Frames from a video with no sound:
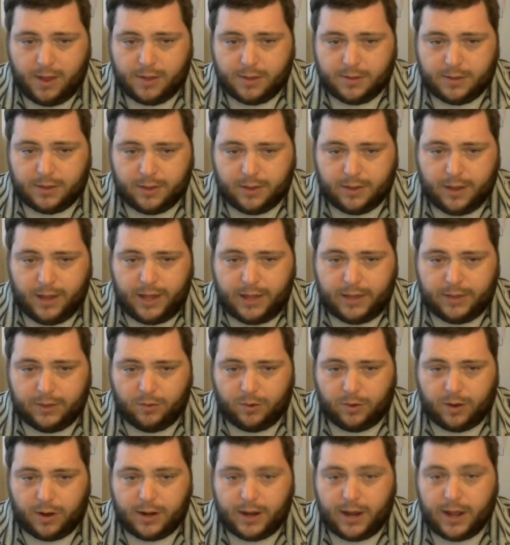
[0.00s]
The
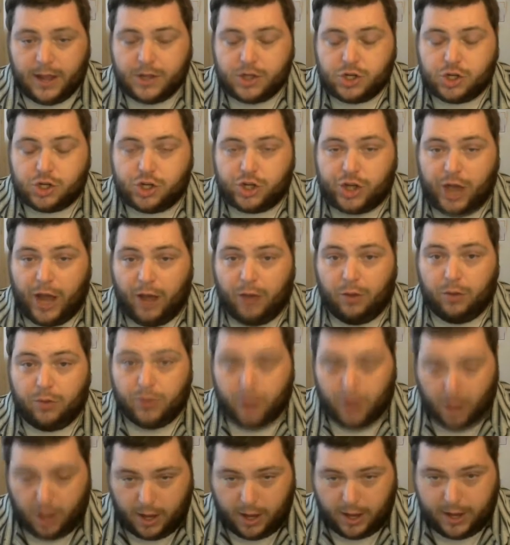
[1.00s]
landlord shall
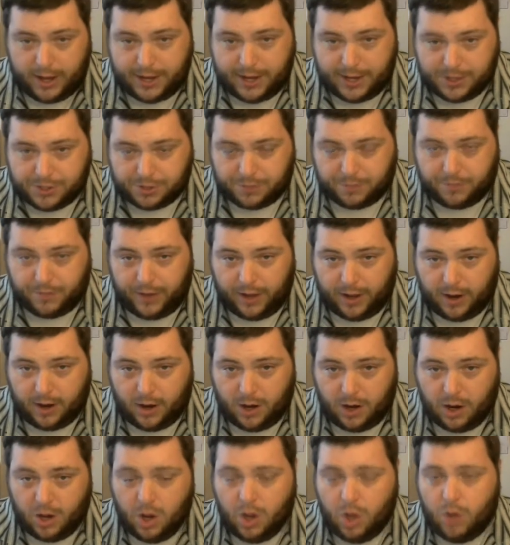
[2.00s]
not
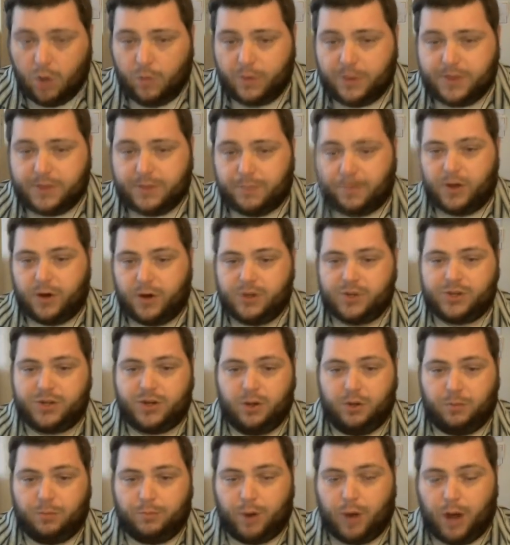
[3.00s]
interfere with the personal
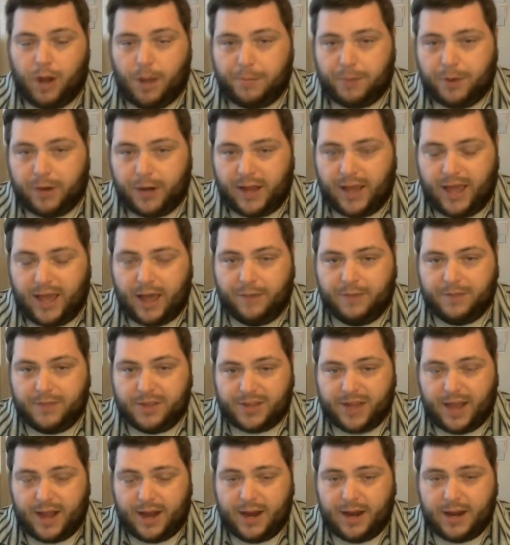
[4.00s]
property of the
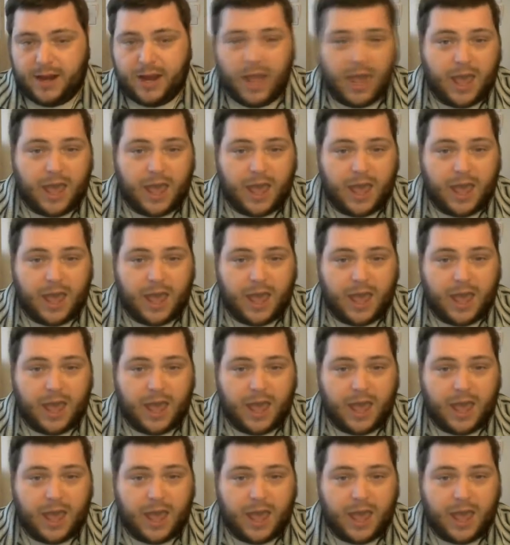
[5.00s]
tenant,